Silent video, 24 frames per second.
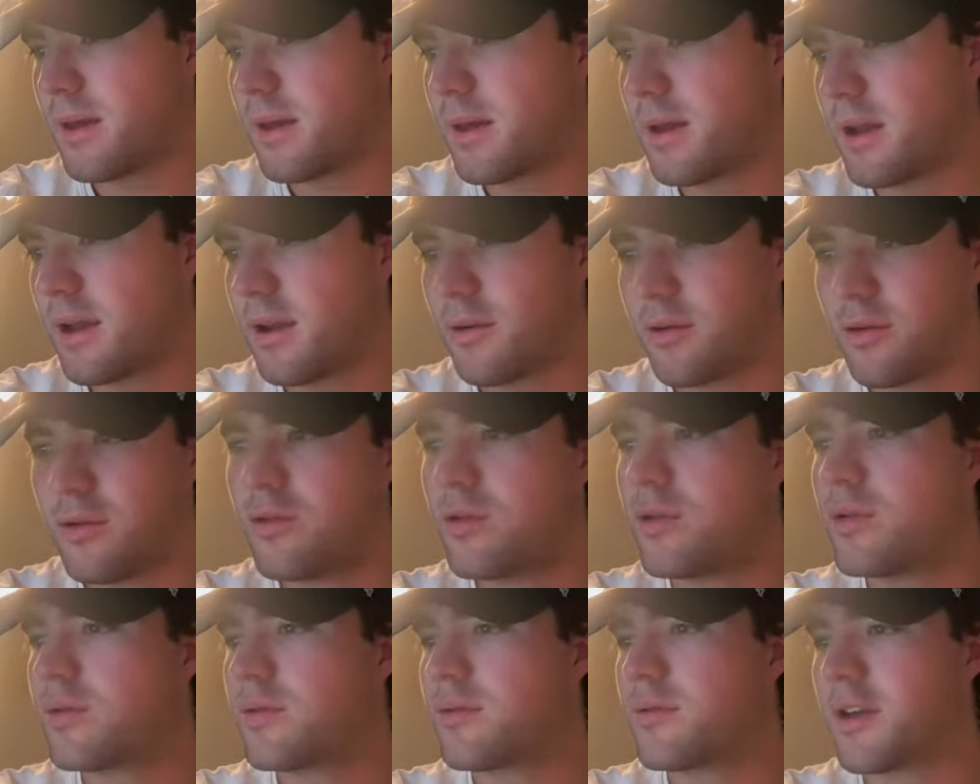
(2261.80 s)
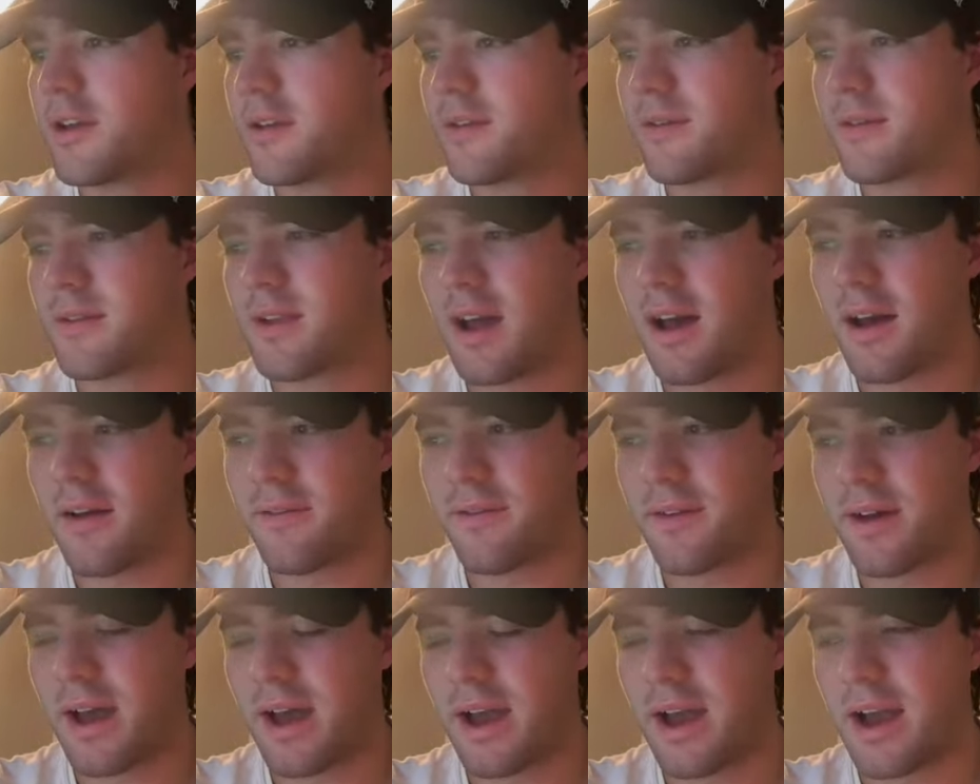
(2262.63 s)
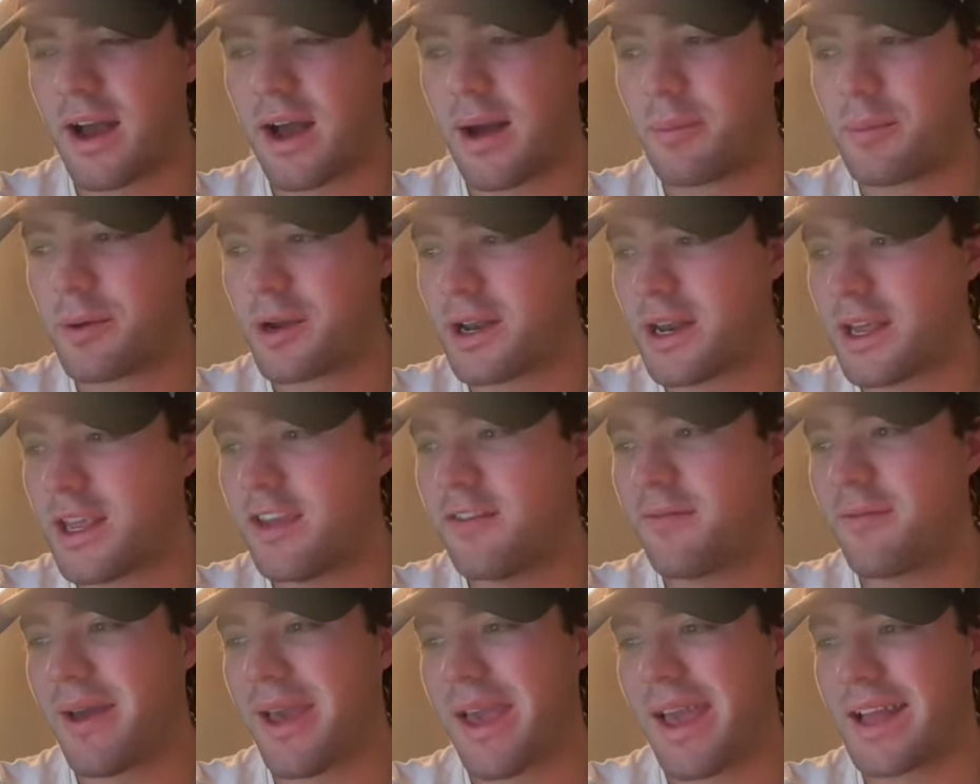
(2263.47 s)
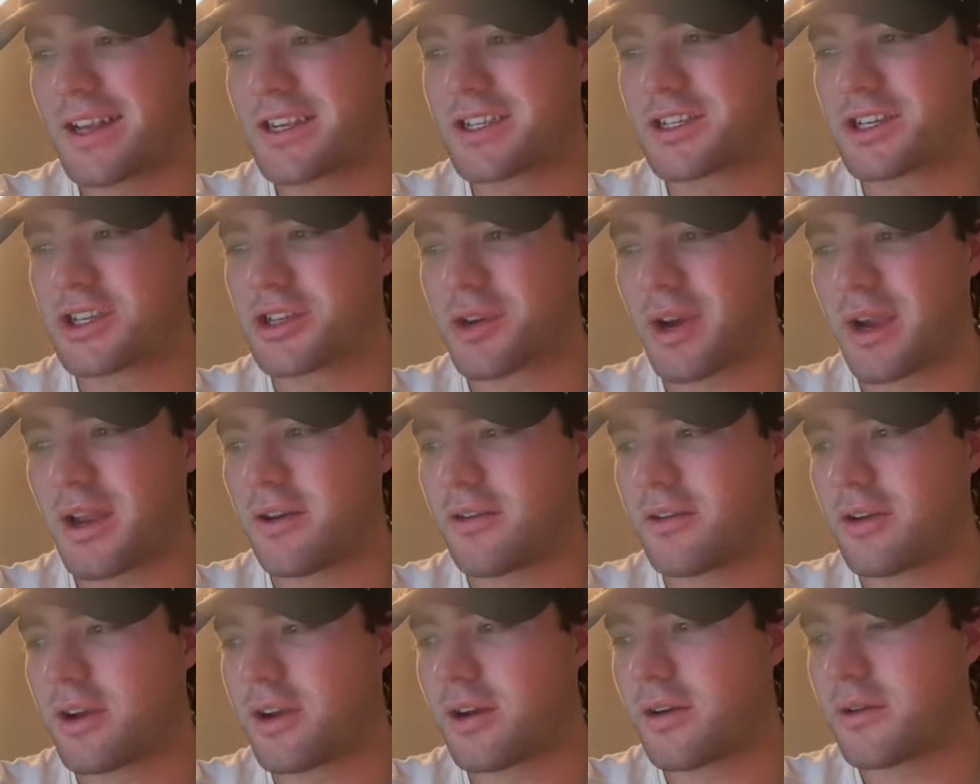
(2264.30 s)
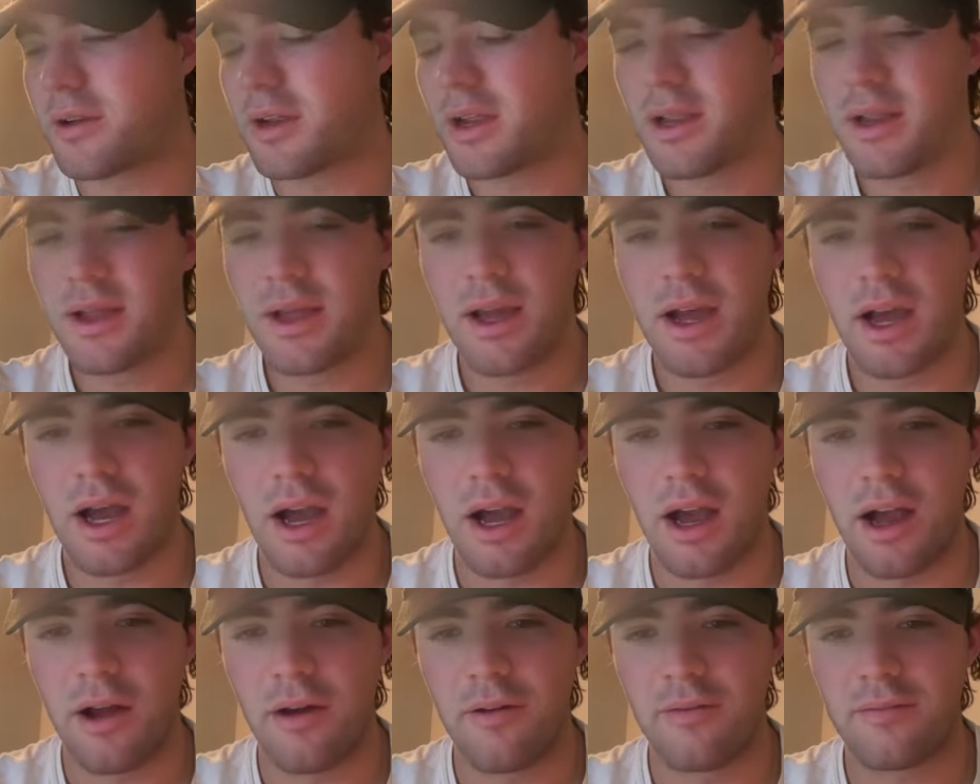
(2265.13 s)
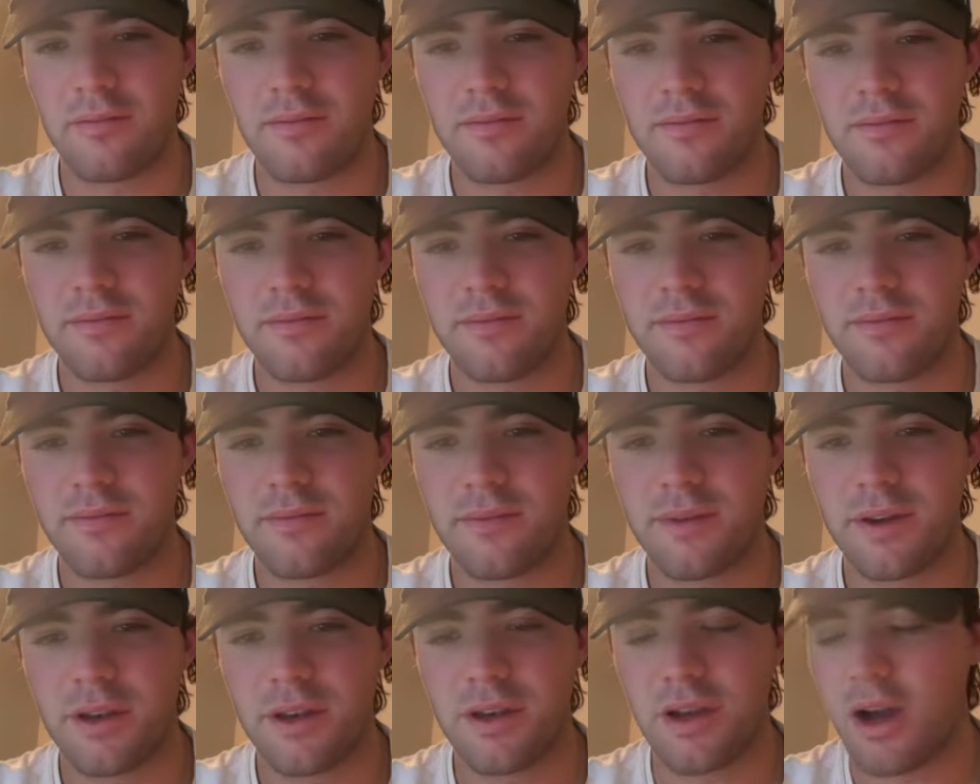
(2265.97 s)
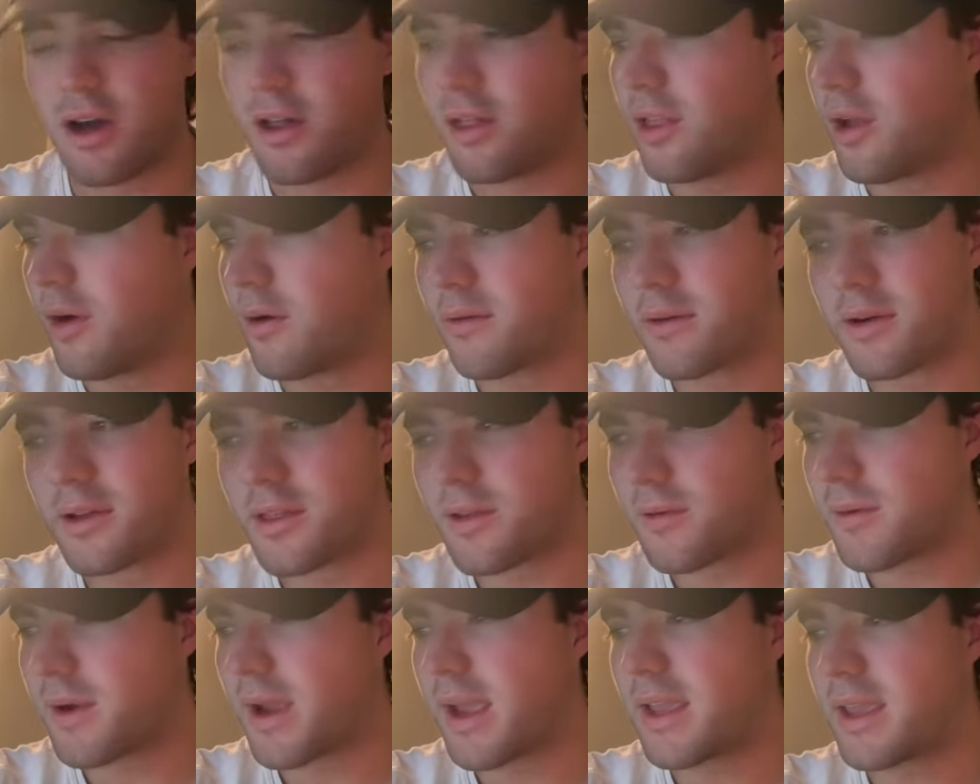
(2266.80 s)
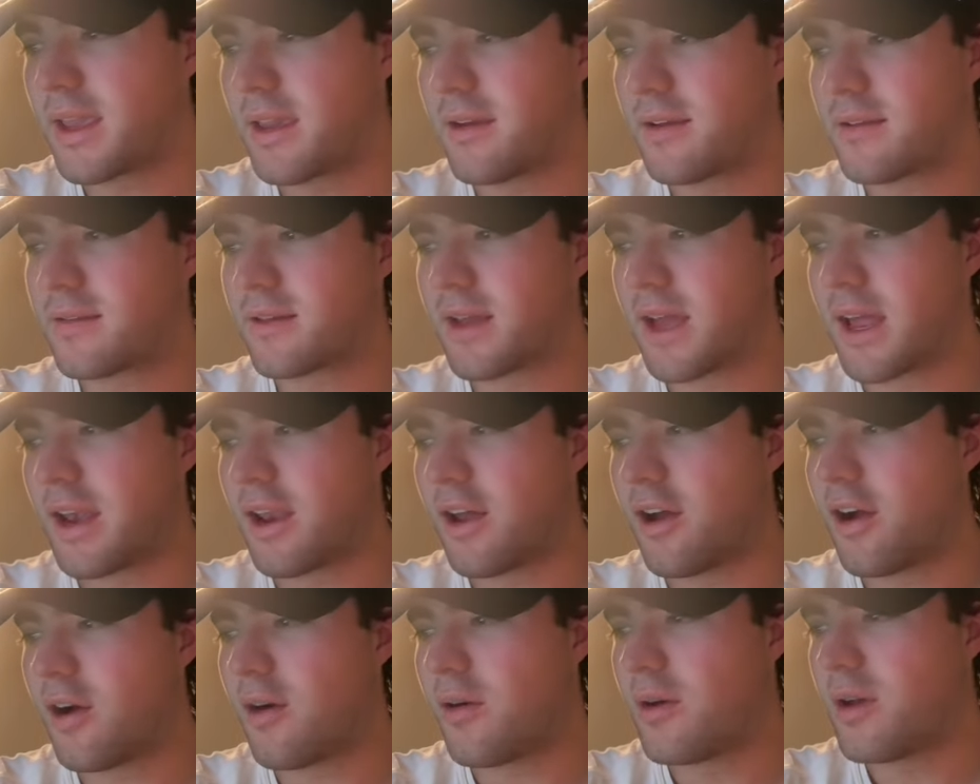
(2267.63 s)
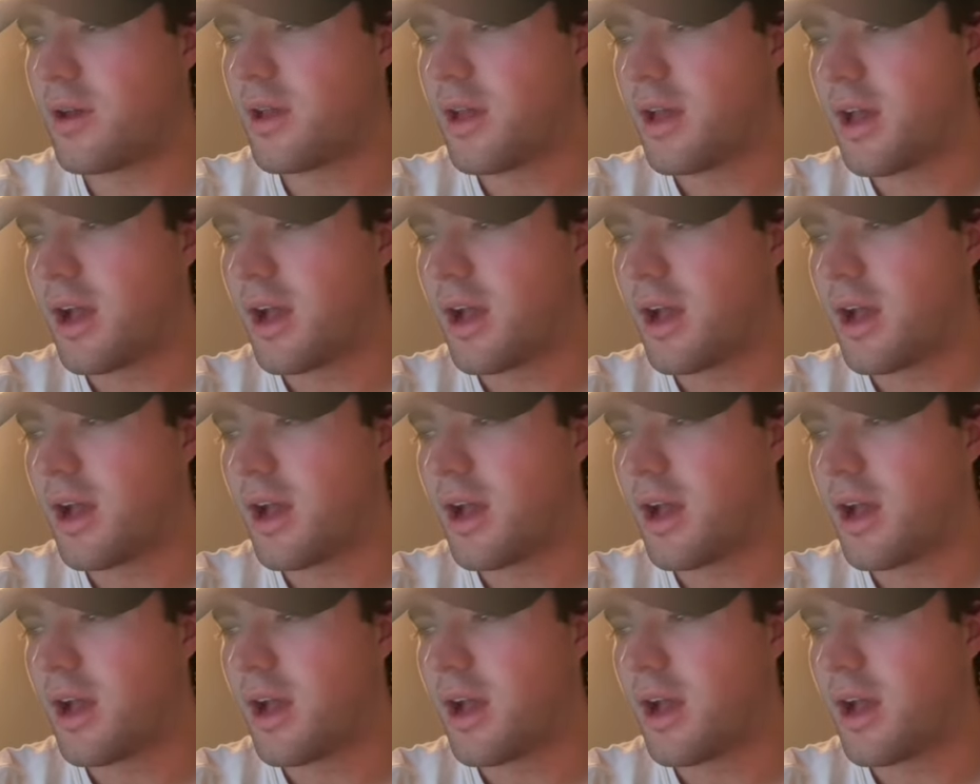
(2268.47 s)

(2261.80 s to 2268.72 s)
And ooh, this is tough. I'm going to give my edge to Trainer here. A lower in the rankings, I know.